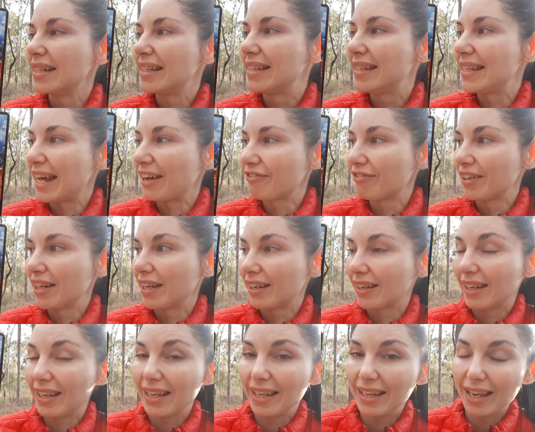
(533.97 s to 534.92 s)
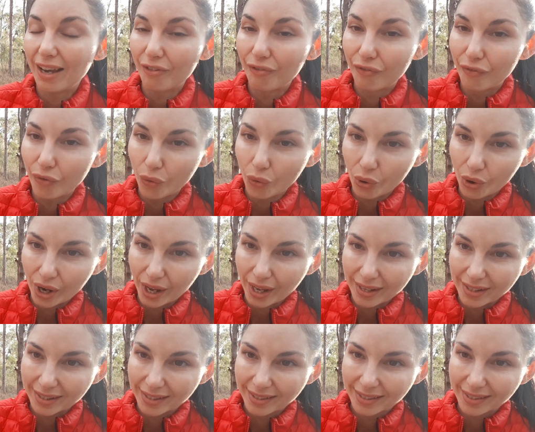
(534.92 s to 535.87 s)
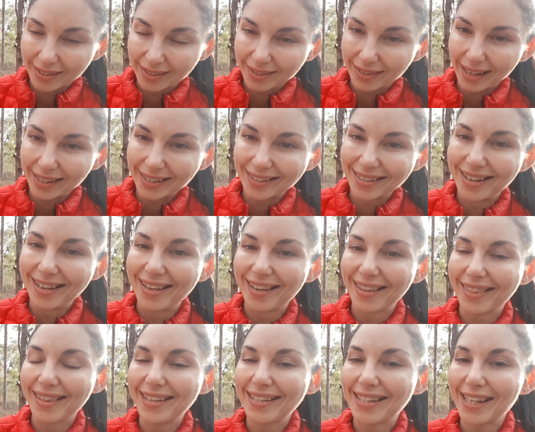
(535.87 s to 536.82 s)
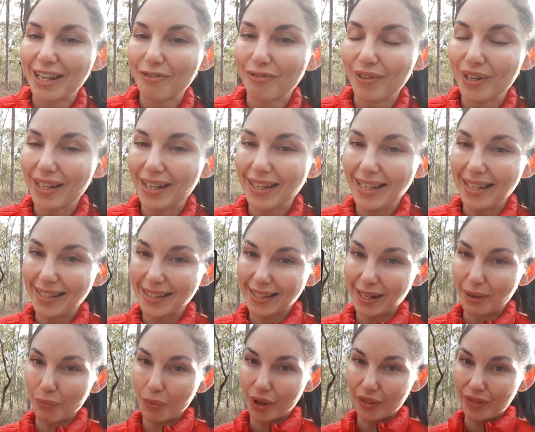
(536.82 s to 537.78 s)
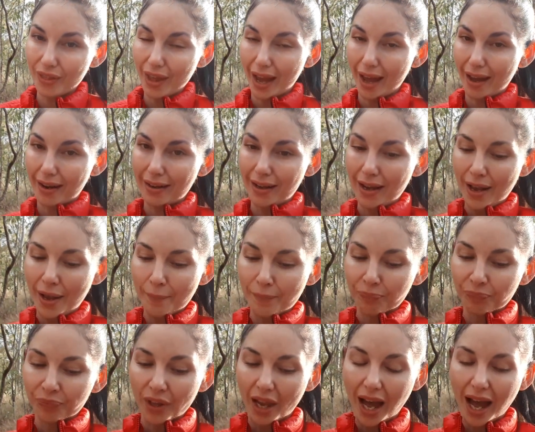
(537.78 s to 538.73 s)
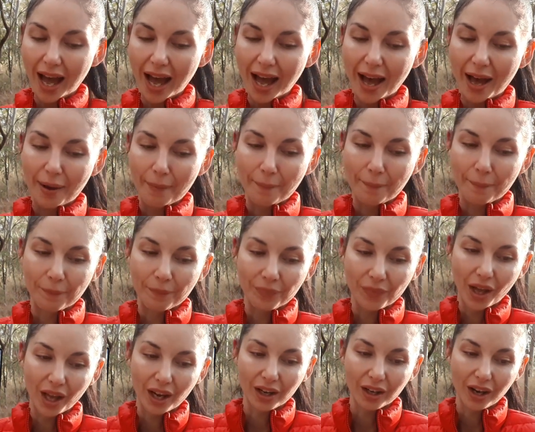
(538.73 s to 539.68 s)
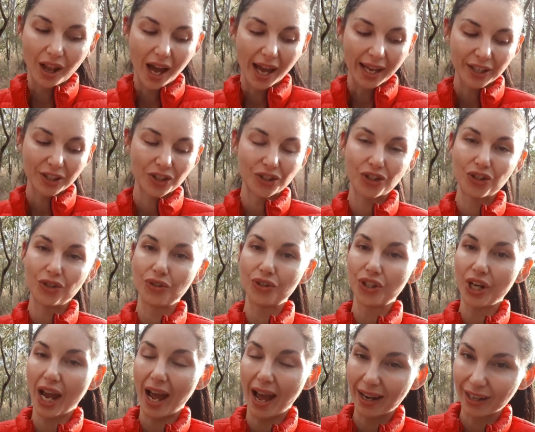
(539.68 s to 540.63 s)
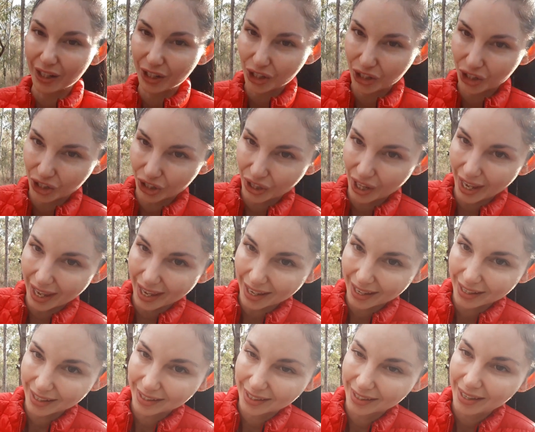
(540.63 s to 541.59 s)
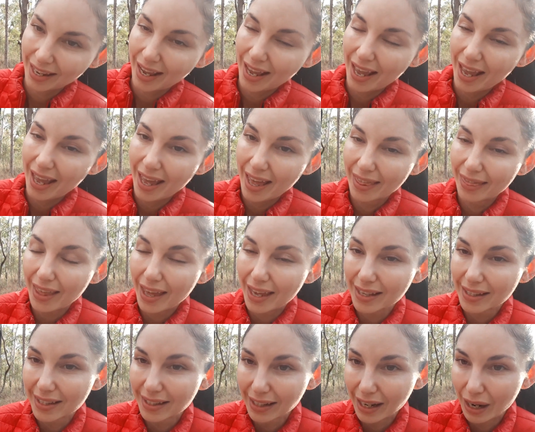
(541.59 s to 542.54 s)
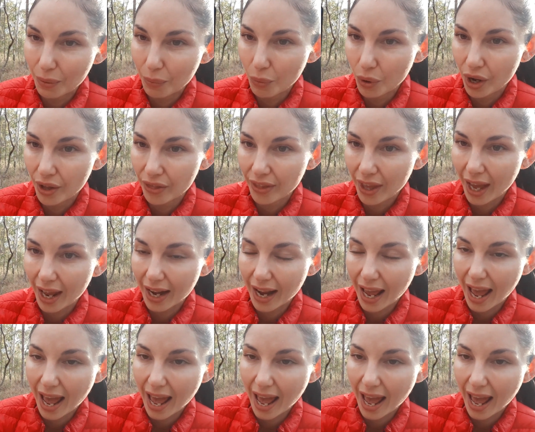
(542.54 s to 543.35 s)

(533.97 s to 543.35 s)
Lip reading: definitely avoids, they're definitely someone that likes to challenge things. There's someone that